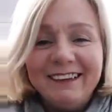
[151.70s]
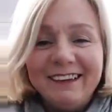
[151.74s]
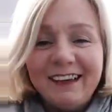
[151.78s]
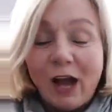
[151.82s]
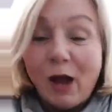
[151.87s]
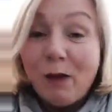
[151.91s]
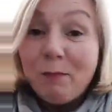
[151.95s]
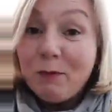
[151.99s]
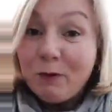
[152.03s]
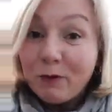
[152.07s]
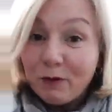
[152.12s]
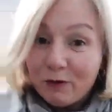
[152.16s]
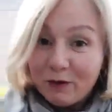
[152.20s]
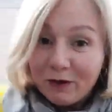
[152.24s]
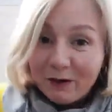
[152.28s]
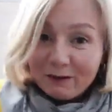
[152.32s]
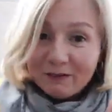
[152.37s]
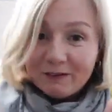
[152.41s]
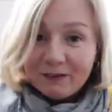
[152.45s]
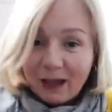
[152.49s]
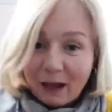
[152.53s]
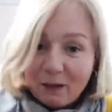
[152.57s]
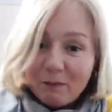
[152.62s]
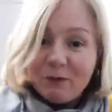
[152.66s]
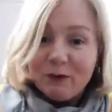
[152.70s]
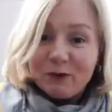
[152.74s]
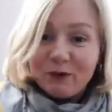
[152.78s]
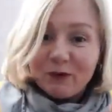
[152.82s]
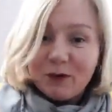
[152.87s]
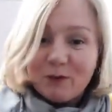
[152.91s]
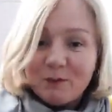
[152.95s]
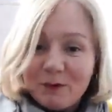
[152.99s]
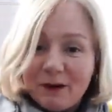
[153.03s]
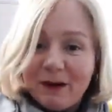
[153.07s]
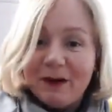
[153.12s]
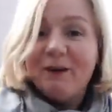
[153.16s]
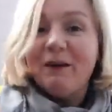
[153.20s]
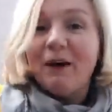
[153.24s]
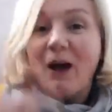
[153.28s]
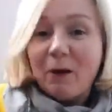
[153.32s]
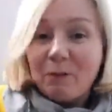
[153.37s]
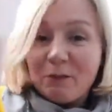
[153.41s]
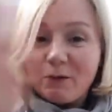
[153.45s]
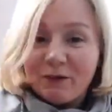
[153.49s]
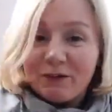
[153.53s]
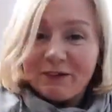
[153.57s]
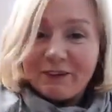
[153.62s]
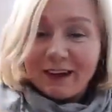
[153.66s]
Hope you're doing well.
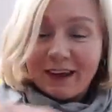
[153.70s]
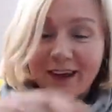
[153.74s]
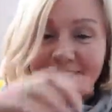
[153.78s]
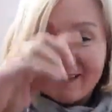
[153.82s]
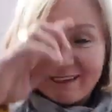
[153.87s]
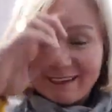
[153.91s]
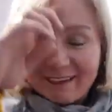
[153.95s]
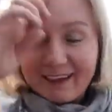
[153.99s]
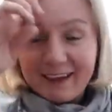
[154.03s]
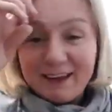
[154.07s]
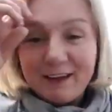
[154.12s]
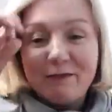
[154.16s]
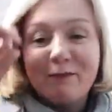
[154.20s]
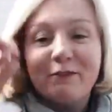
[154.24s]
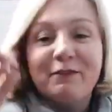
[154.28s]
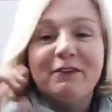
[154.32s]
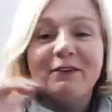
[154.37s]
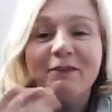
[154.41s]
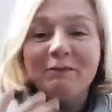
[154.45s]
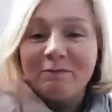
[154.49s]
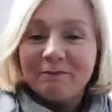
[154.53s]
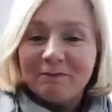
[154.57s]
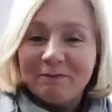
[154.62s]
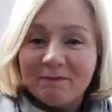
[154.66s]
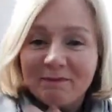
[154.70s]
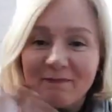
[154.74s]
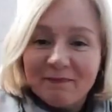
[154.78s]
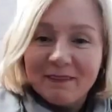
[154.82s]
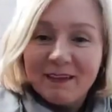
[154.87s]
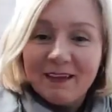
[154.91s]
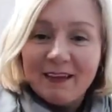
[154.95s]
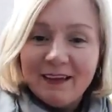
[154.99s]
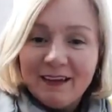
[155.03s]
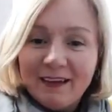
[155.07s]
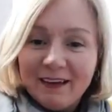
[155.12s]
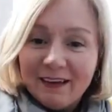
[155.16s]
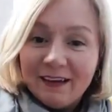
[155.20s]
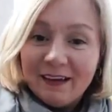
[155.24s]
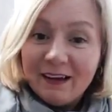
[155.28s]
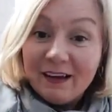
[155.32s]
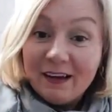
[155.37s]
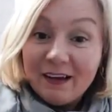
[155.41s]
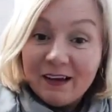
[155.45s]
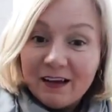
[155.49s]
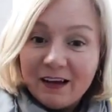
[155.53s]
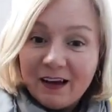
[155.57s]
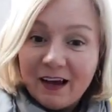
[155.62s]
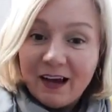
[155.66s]
Hope you're staying safe.
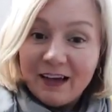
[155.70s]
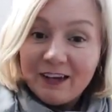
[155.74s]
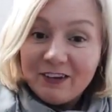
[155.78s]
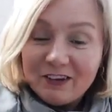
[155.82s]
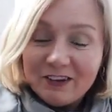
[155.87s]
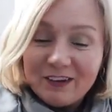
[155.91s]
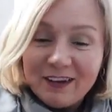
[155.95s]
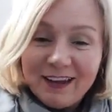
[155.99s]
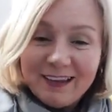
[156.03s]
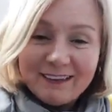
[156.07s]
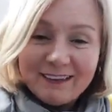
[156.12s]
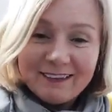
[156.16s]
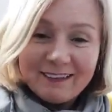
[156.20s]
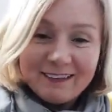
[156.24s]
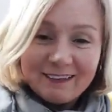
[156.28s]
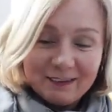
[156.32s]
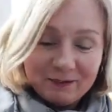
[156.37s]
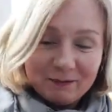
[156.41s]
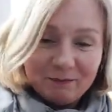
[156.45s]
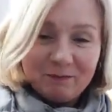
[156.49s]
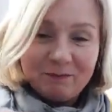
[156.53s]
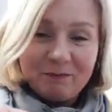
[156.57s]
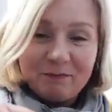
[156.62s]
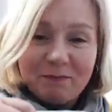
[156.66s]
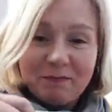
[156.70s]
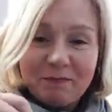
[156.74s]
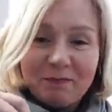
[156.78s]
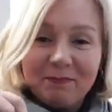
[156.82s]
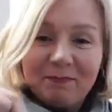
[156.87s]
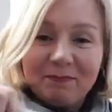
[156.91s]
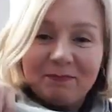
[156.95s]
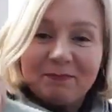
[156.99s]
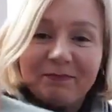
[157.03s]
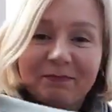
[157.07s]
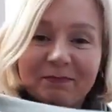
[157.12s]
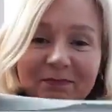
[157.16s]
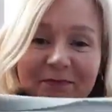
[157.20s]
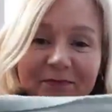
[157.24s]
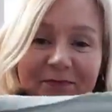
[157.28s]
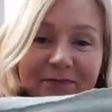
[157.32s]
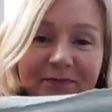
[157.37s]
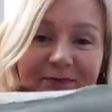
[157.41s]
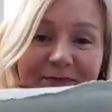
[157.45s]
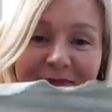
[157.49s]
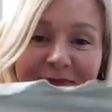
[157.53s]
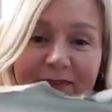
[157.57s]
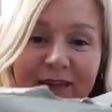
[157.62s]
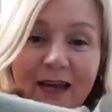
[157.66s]
Hi Jeanette.
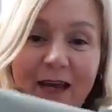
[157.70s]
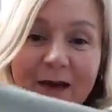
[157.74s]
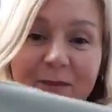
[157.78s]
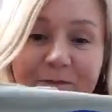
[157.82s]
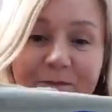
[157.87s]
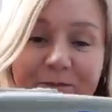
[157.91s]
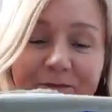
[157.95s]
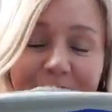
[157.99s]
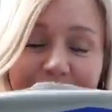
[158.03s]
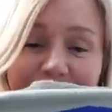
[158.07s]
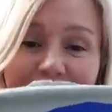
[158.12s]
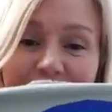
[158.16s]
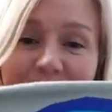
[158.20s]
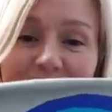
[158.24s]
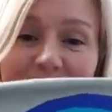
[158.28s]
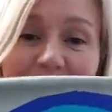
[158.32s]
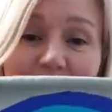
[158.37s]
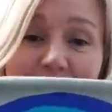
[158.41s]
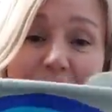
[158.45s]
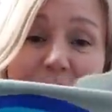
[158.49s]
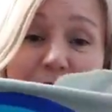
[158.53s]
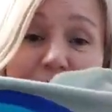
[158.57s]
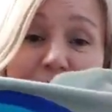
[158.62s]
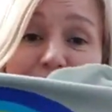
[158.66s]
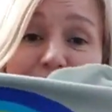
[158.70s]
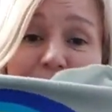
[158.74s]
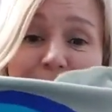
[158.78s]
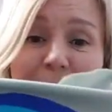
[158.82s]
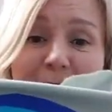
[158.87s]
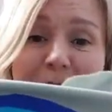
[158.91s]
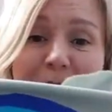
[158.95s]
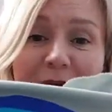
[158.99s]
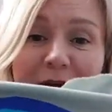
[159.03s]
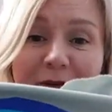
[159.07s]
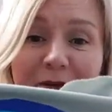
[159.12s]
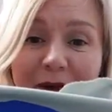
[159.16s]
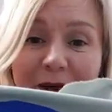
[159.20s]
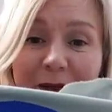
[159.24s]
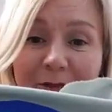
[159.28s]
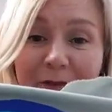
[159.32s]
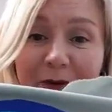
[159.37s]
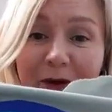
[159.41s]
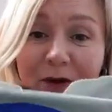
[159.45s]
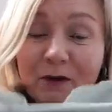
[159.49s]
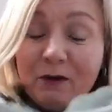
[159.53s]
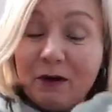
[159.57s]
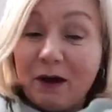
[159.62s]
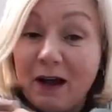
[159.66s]
Yeah. So this has been my
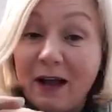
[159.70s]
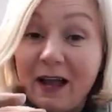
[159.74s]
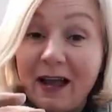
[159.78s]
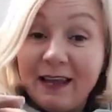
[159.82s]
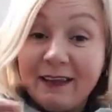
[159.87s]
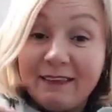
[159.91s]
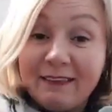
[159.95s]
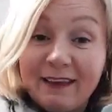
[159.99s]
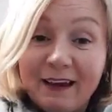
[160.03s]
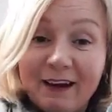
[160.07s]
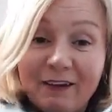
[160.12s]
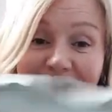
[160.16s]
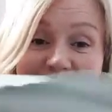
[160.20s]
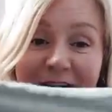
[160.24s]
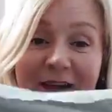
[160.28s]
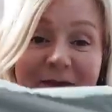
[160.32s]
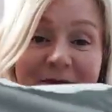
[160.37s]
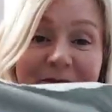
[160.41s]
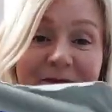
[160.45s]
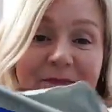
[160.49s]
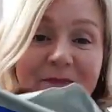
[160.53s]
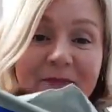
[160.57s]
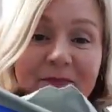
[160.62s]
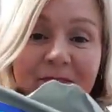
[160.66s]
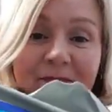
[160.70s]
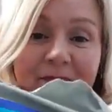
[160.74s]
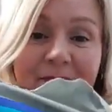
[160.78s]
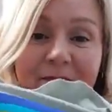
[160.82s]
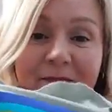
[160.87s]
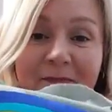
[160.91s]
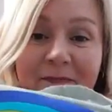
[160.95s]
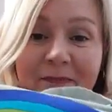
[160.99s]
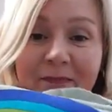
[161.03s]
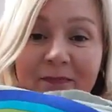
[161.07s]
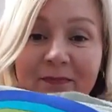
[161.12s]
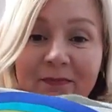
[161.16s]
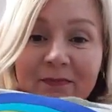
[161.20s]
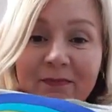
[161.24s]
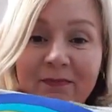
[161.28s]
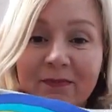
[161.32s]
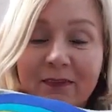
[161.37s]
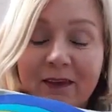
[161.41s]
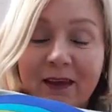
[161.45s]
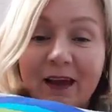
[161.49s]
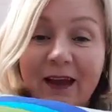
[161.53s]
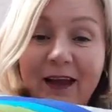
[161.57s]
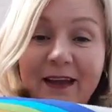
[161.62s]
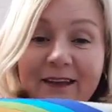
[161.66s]
rainbow. Oh, hi Terry.
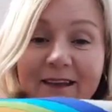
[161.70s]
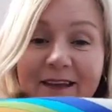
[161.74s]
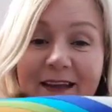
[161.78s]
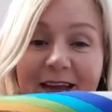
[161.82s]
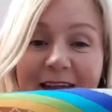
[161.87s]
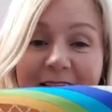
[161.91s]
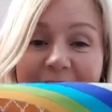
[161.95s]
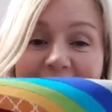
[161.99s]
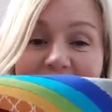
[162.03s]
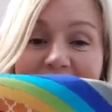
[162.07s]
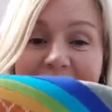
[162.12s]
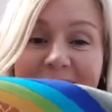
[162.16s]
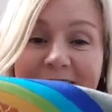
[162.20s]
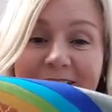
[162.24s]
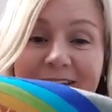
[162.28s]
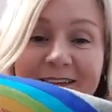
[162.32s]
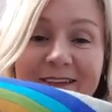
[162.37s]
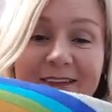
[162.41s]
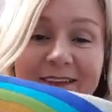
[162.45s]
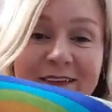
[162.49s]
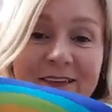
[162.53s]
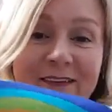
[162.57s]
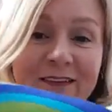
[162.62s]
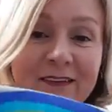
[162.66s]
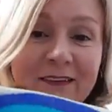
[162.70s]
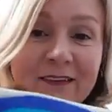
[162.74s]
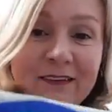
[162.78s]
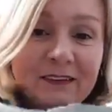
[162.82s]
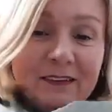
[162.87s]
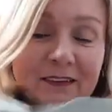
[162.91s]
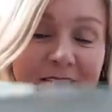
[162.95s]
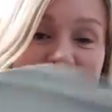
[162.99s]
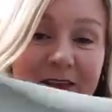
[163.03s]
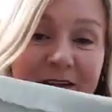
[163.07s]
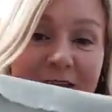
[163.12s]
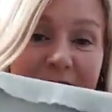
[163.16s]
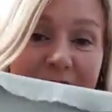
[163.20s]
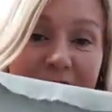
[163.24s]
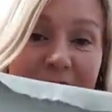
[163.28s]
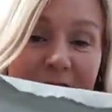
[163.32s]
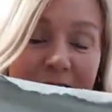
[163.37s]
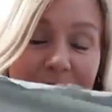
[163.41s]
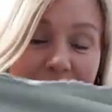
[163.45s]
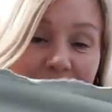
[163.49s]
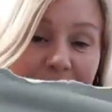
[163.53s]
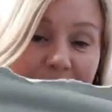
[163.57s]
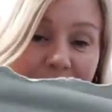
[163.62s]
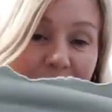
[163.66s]
Hi Diana.
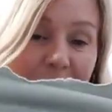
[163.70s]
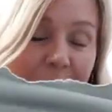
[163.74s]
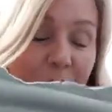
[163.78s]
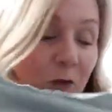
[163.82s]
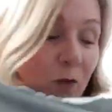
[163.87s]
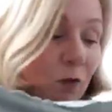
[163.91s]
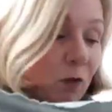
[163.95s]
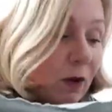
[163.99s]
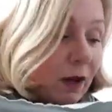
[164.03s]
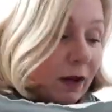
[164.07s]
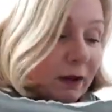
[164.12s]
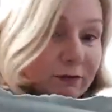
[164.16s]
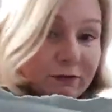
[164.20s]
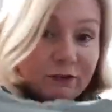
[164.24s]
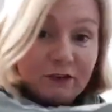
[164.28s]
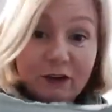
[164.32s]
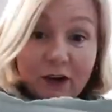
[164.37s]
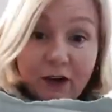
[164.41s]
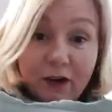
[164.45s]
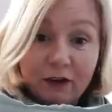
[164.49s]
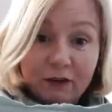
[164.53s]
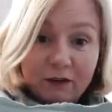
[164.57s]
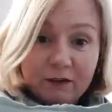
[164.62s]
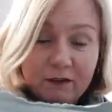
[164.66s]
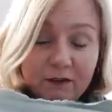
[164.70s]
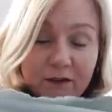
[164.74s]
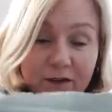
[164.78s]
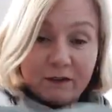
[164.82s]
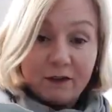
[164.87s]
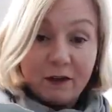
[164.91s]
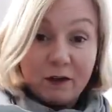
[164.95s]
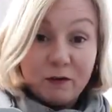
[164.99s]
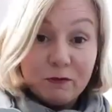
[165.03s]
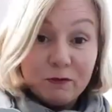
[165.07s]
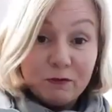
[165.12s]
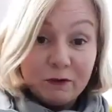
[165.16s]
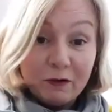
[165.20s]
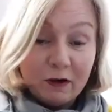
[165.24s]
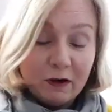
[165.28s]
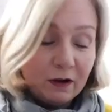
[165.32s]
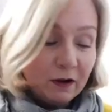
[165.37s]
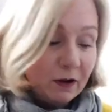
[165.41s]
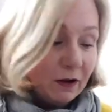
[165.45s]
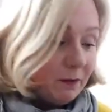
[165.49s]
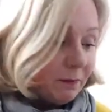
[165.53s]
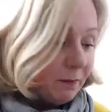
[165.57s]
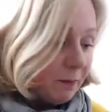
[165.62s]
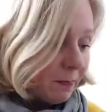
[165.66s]
So all I've done so
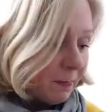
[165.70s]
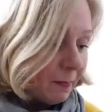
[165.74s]
far